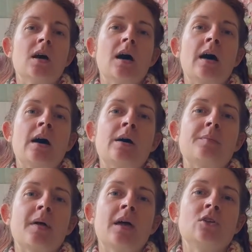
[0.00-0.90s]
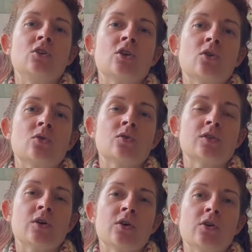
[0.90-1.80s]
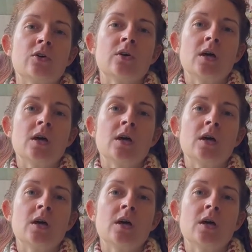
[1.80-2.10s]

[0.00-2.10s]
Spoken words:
And you can also